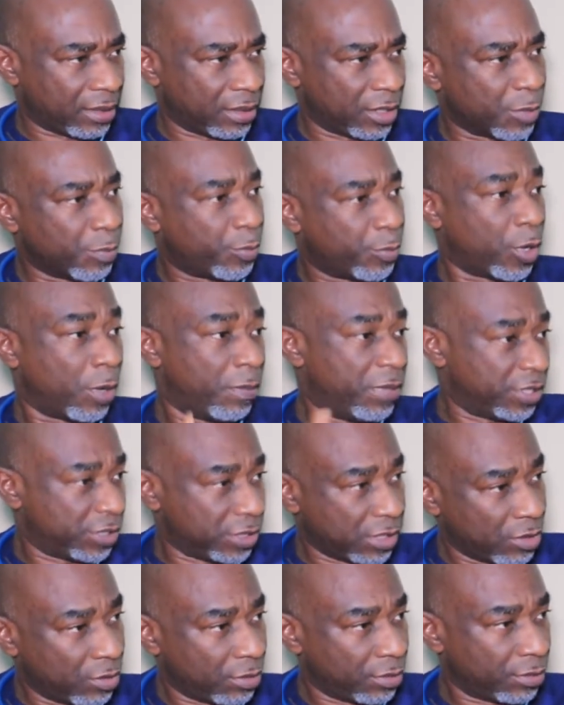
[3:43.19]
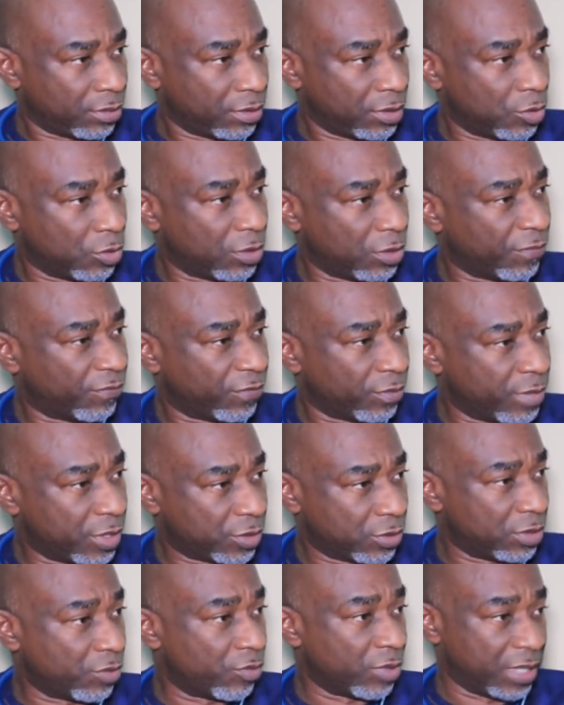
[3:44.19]
in publishing the
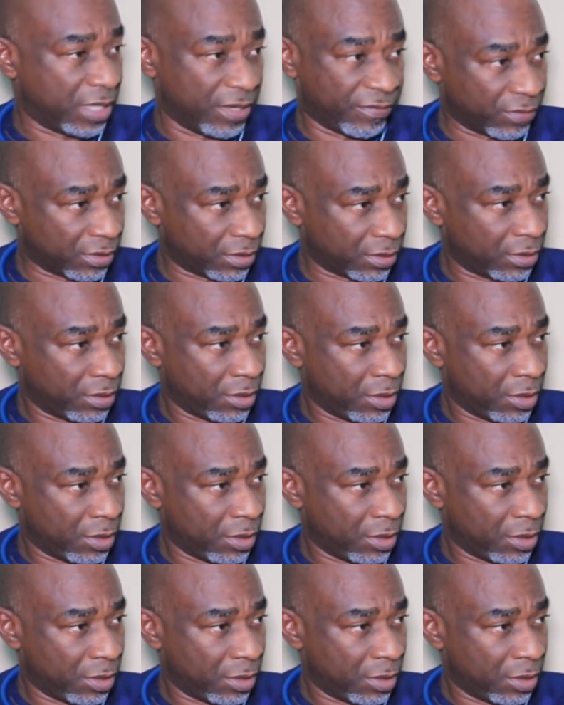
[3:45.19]
information they were given,